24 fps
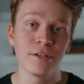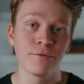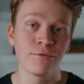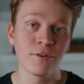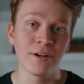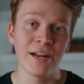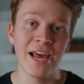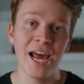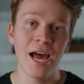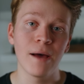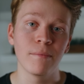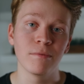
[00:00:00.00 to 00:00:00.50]

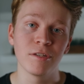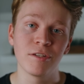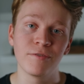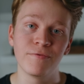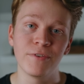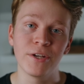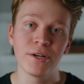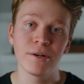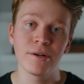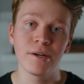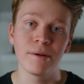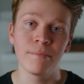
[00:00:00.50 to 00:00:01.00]
different
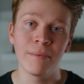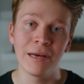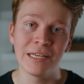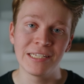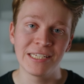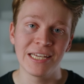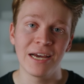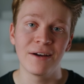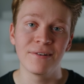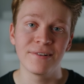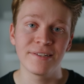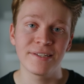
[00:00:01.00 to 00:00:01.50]
atmosphere in my
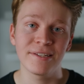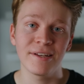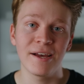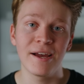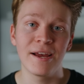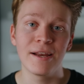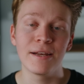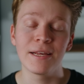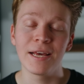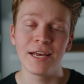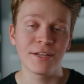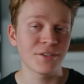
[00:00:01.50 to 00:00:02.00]
sound
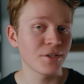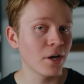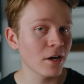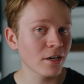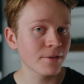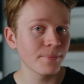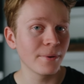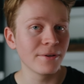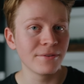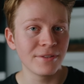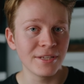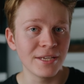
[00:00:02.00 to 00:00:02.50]
design. And I
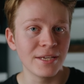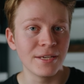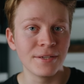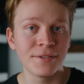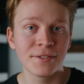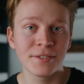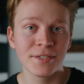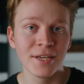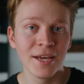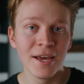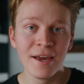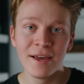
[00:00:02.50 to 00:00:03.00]
talked about
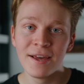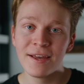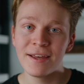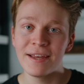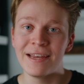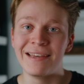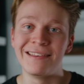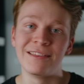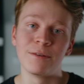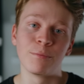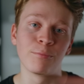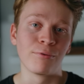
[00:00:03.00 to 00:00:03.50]
these
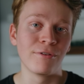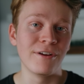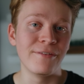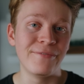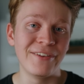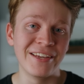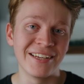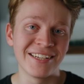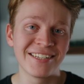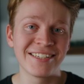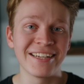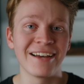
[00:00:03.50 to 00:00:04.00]
in the
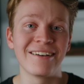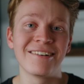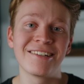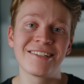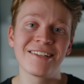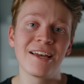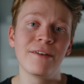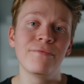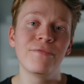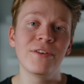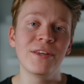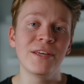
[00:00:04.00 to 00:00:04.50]
previous sound
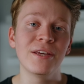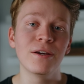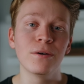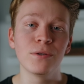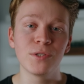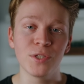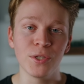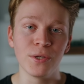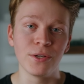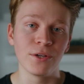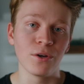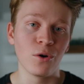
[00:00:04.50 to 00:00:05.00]
design video,
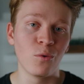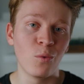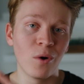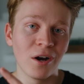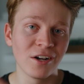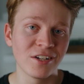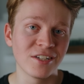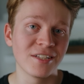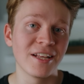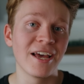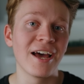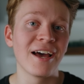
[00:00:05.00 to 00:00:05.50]
so you can go
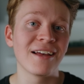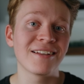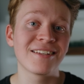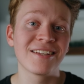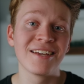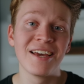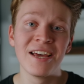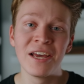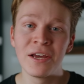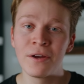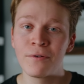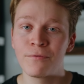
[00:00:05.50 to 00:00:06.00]
watch
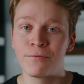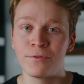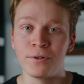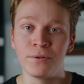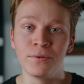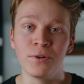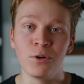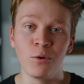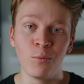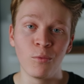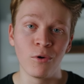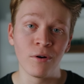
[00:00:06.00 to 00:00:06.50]
that for a
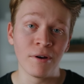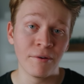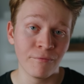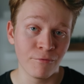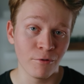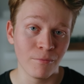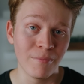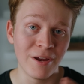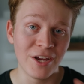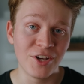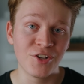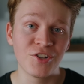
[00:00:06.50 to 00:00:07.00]
little more
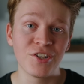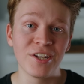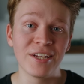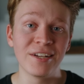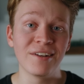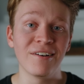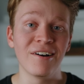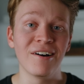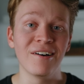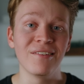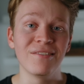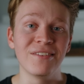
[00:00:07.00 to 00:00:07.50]

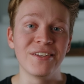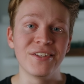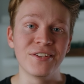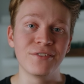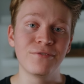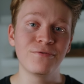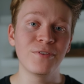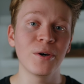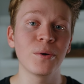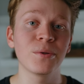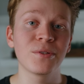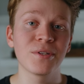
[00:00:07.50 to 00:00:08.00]
information on
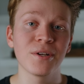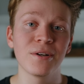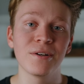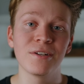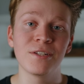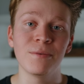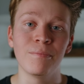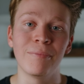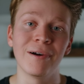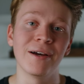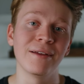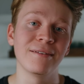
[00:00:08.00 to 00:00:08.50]
these
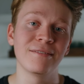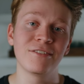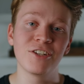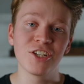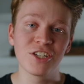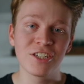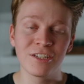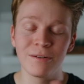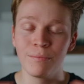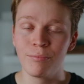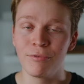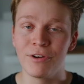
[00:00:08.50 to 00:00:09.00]
filters. But
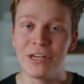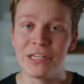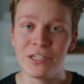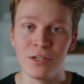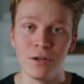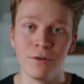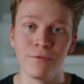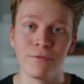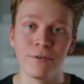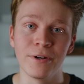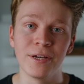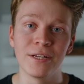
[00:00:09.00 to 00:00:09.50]
just to breeze
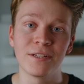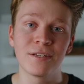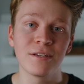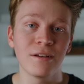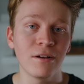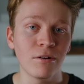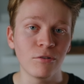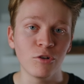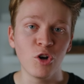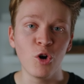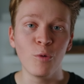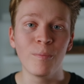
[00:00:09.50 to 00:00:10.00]
over it,
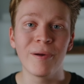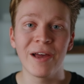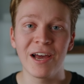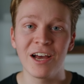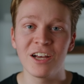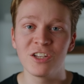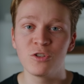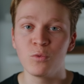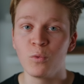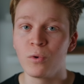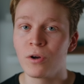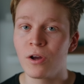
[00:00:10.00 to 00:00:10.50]
low
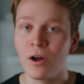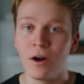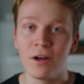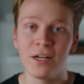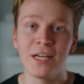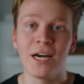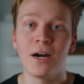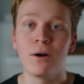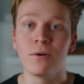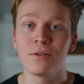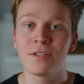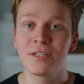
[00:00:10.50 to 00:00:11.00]
pass will
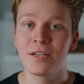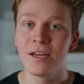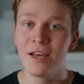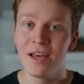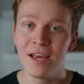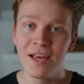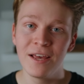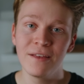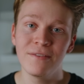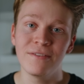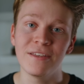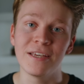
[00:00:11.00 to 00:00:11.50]
cut out
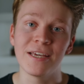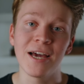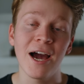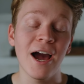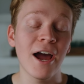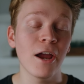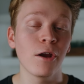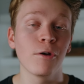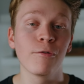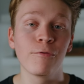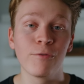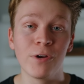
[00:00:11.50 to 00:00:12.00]
the
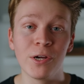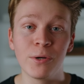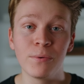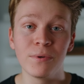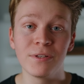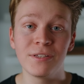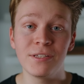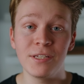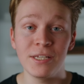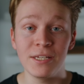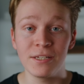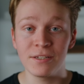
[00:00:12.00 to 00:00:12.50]
higher
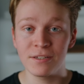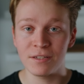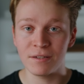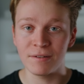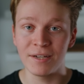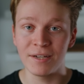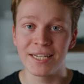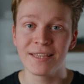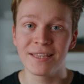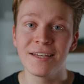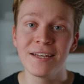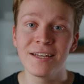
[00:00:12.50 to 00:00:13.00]
frequencies
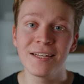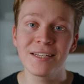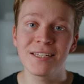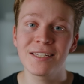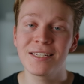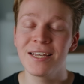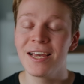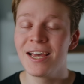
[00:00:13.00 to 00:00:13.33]
like this,